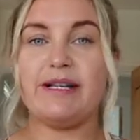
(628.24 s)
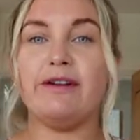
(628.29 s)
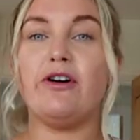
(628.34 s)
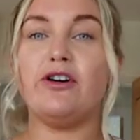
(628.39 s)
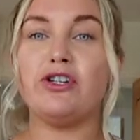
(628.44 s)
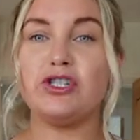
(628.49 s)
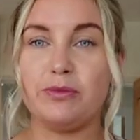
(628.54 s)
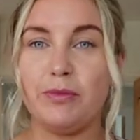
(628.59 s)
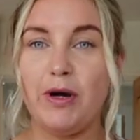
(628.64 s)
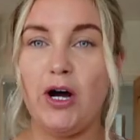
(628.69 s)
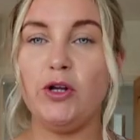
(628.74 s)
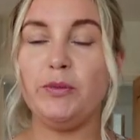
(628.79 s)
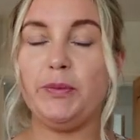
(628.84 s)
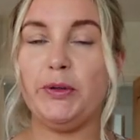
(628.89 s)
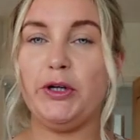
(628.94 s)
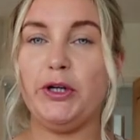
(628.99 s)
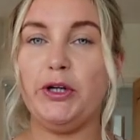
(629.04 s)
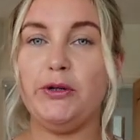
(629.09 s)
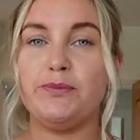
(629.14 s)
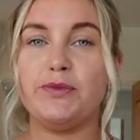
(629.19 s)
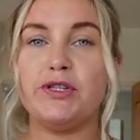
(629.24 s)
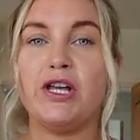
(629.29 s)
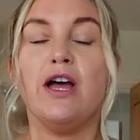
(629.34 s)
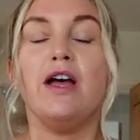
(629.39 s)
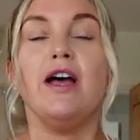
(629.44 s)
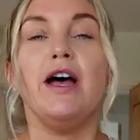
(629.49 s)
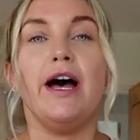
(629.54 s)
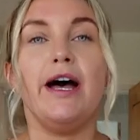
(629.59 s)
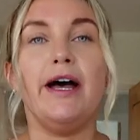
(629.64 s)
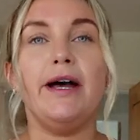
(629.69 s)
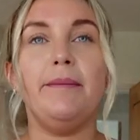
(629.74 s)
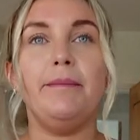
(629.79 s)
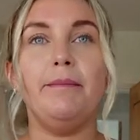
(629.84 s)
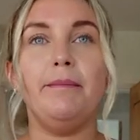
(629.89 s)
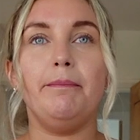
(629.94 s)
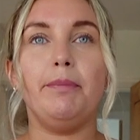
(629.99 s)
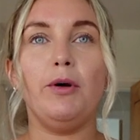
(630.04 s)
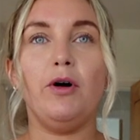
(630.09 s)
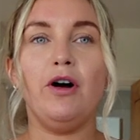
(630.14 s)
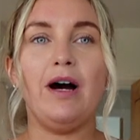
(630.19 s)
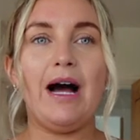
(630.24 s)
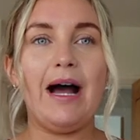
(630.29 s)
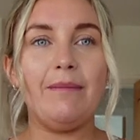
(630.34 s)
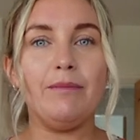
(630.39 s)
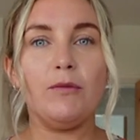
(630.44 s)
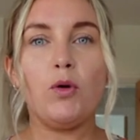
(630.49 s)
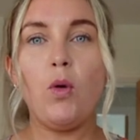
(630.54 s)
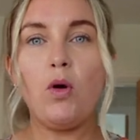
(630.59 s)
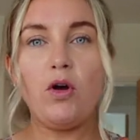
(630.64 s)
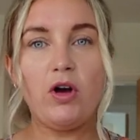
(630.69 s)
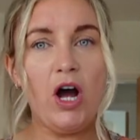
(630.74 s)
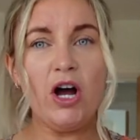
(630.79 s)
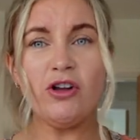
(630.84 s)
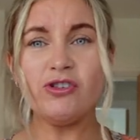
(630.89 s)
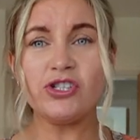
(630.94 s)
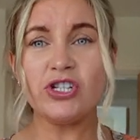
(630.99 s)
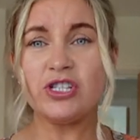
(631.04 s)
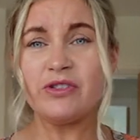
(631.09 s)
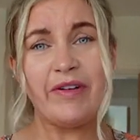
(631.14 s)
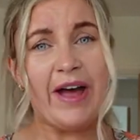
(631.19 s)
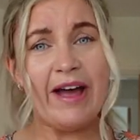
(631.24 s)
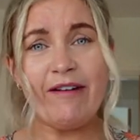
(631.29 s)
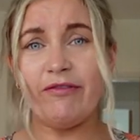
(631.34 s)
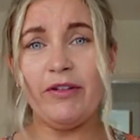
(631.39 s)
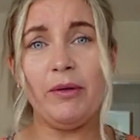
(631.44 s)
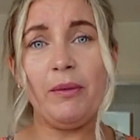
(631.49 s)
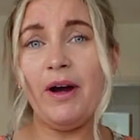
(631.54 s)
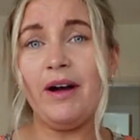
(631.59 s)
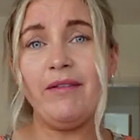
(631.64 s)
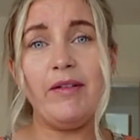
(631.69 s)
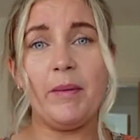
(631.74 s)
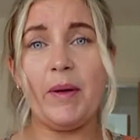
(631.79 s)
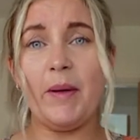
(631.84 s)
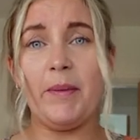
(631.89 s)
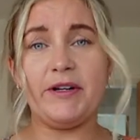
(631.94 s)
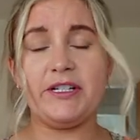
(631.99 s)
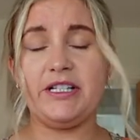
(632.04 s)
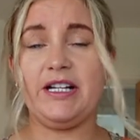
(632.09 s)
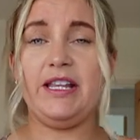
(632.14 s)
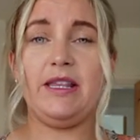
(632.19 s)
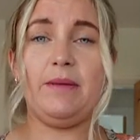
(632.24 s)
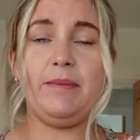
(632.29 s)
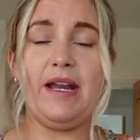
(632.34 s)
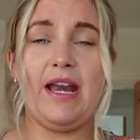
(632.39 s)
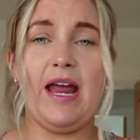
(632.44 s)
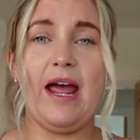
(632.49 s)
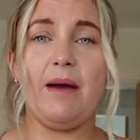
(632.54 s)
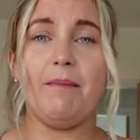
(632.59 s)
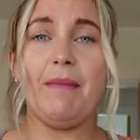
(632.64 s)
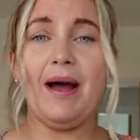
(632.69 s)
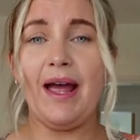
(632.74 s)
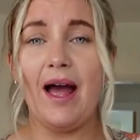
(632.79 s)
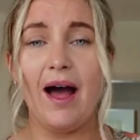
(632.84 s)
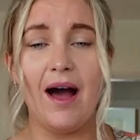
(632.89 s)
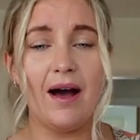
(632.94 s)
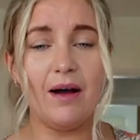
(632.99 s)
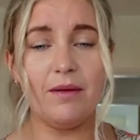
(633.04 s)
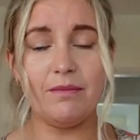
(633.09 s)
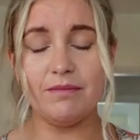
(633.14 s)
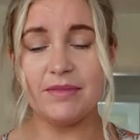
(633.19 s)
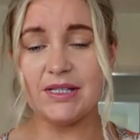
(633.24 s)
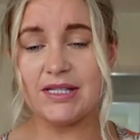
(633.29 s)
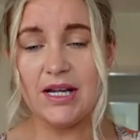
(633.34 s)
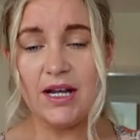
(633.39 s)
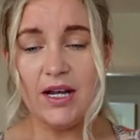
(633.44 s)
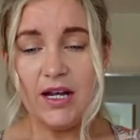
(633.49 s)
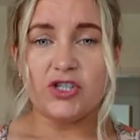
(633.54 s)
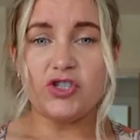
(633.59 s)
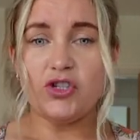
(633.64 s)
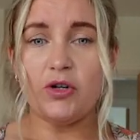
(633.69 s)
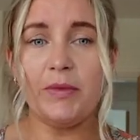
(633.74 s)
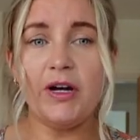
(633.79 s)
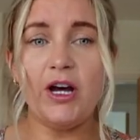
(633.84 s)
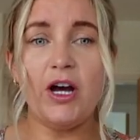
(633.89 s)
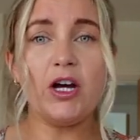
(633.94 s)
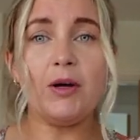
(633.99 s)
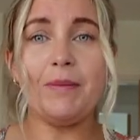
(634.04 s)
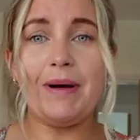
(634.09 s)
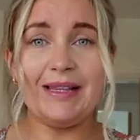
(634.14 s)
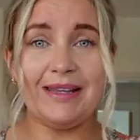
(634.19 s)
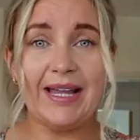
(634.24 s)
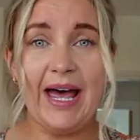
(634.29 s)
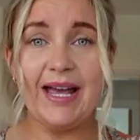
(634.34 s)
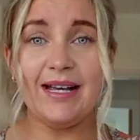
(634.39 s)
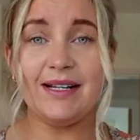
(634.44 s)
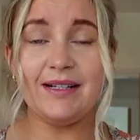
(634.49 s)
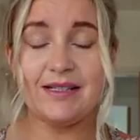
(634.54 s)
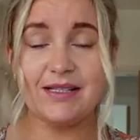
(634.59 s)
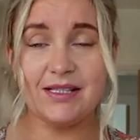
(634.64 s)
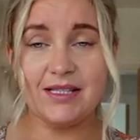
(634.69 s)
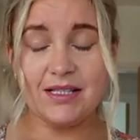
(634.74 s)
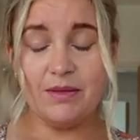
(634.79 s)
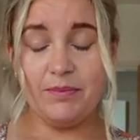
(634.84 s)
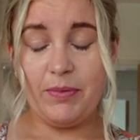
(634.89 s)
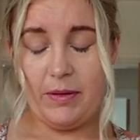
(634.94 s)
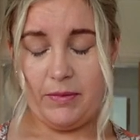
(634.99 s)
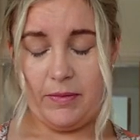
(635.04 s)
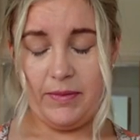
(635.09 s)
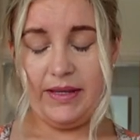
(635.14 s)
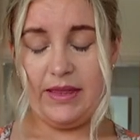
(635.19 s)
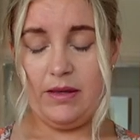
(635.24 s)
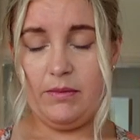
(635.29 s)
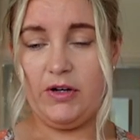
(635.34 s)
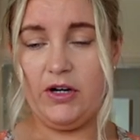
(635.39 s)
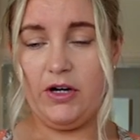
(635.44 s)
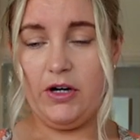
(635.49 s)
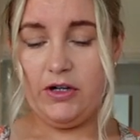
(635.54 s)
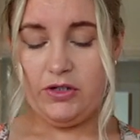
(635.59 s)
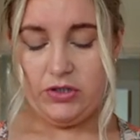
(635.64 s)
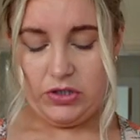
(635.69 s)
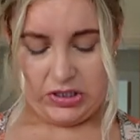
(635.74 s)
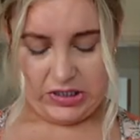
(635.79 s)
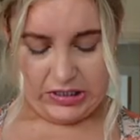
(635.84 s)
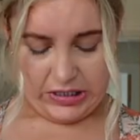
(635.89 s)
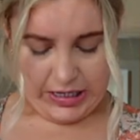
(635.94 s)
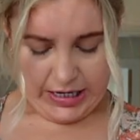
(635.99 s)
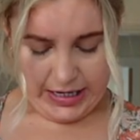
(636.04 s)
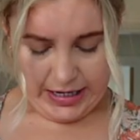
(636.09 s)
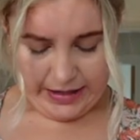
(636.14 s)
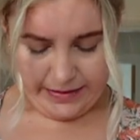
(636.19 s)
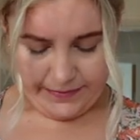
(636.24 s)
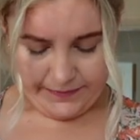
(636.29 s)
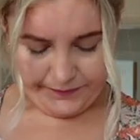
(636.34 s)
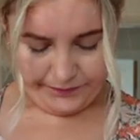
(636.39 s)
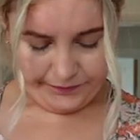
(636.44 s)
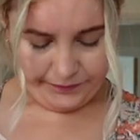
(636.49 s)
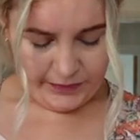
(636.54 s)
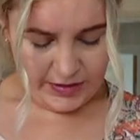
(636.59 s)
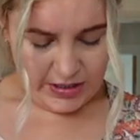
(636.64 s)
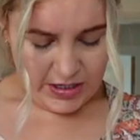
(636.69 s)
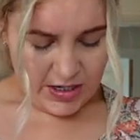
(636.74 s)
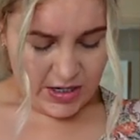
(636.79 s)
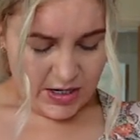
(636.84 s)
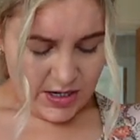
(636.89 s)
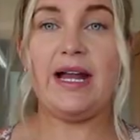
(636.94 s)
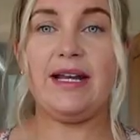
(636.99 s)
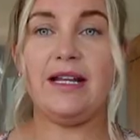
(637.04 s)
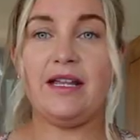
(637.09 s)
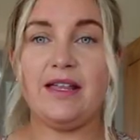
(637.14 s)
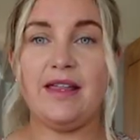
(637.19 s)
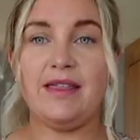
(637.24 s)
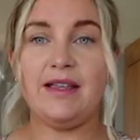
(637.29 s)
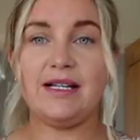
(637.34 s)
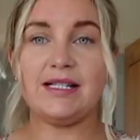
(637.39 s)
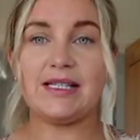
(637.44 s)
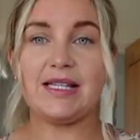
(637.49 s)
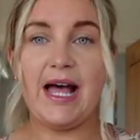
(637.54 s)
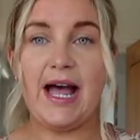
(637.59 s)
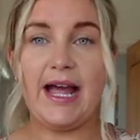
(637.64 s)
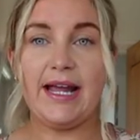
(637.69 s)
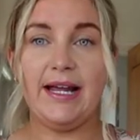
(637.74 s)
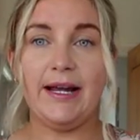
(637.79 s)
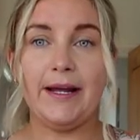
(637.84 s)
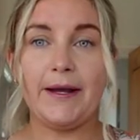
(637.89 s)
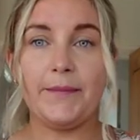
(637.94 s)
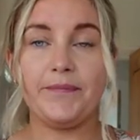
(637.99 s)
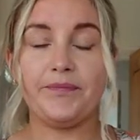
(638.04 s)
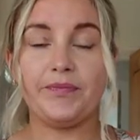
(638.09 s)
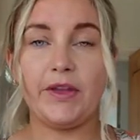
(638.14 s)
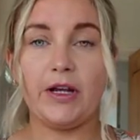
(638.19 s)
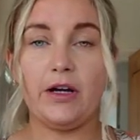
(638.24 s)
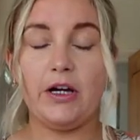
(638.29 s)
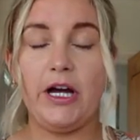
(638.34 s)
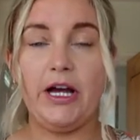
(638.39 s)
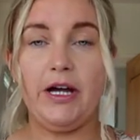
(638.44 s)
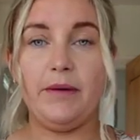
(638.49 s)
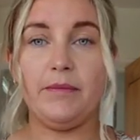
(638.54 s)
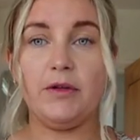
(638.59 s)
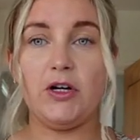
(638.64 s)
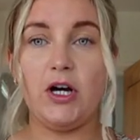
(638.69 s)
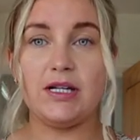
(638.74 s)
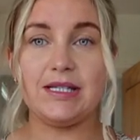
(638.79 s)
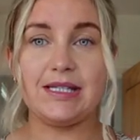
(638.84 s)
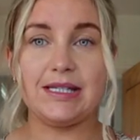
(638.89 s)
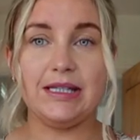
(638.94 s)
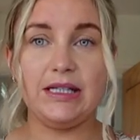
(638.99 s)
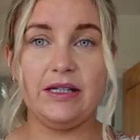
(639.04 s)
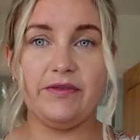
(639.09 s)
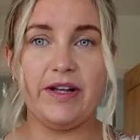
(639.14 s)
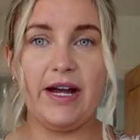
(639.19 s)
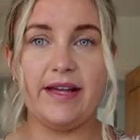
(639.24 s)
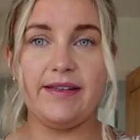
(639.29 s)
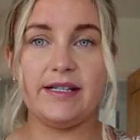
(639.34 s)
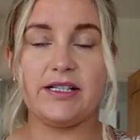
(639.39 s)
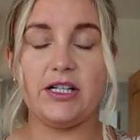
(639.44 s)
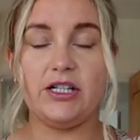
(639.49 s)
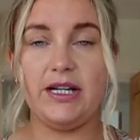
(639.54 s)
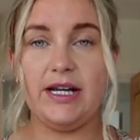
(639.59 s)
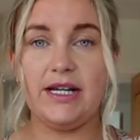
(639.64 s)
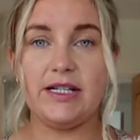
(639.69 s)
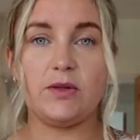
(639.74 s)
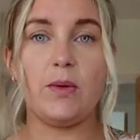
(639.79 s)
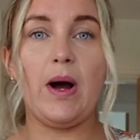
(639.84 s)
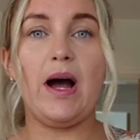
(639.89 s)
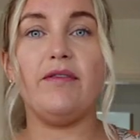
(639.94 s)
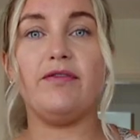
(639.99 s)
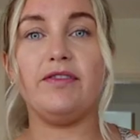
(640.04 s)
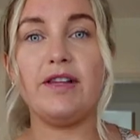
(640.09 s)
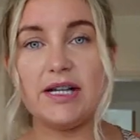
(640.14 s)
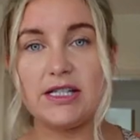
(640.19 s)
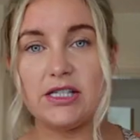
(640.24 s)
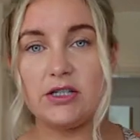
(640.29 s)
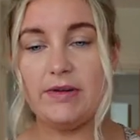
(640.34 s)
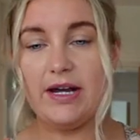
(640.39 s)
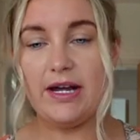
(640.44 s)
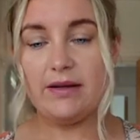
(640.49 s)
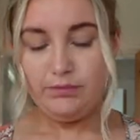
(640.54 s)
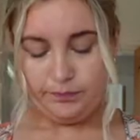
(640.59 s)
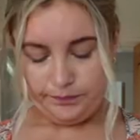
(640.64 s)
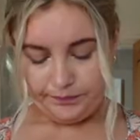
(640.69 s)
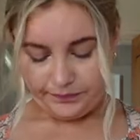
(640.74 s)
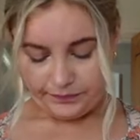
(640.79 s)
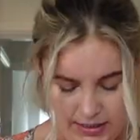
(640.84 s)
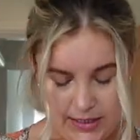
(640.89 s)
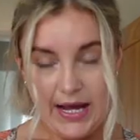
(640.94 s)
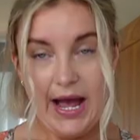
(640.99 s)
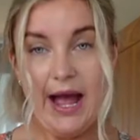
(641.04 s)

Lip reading: I've got small boobs, but I'm conscious of everywhere on my body at the minute. My arms, stomach, my legs, probably the most. Anything that's like got a sleeve like this on it is quite flattering.